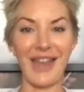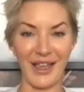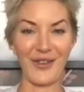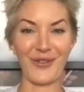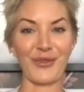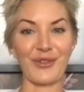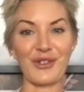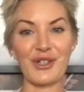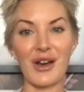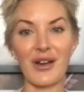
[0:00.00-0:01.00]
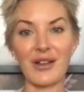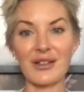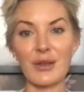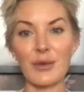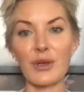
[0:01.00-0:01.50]
thank you for sharing
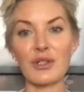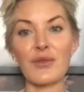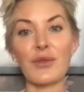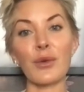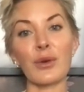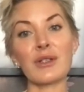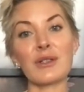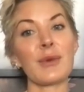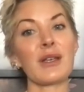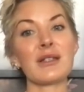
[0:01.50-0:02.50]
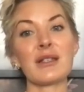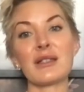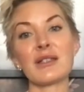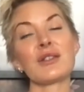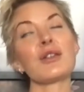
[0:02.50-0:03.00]
so much of yours because
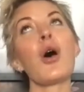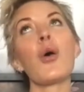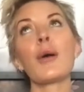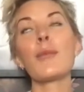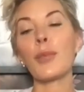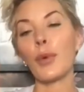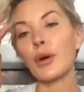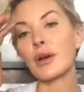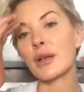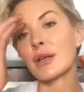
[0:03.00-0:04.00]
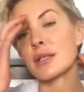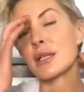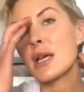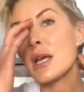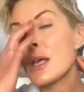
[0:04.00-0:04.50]
it's so important.
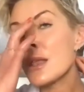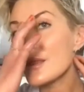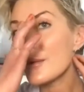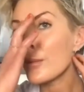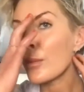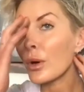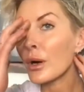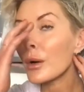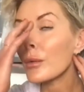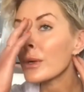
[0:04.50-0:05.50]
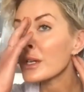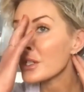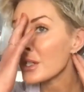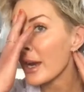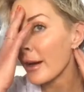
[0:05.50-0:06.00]
The more we
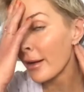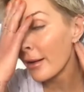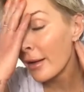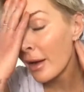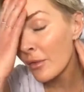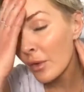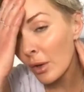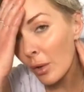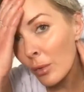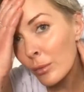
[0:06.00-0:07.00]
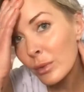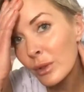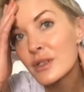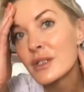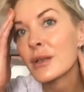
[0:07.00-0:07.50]
share of our own
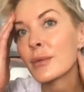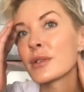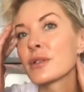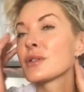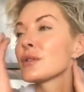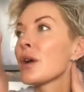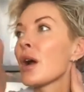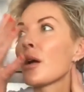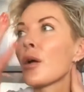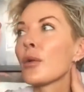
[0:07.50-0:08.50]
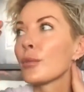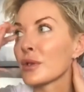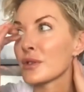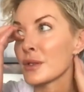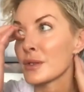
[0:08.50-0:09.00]
personal
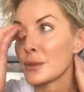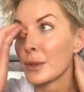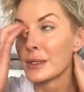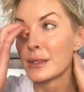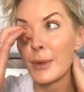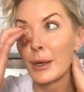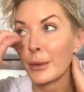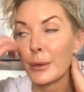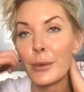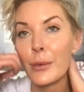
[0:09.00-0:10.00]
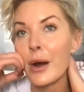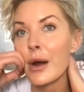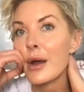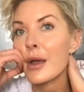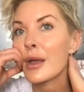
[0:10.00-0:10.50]
stories, no matter who you
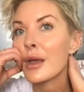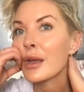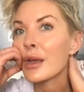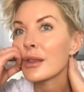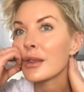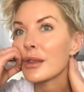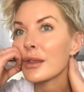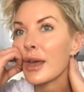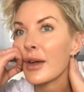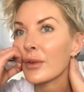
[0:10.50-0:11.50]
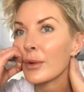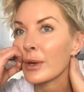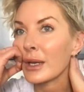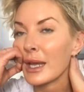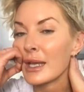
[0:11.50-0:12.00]
are,
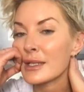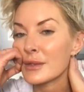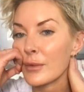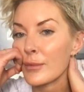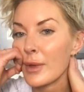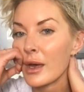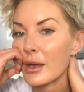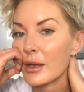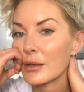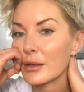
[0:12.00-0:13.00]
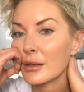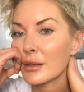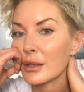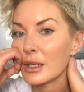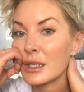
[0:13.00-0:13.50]
everyone gains from that
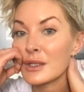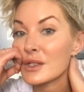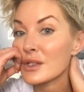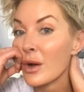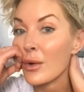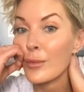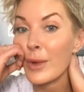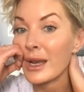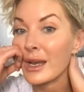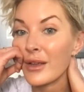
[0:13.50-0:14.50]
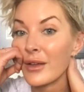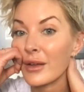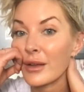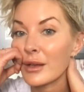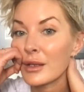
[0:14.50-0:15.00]
in so many.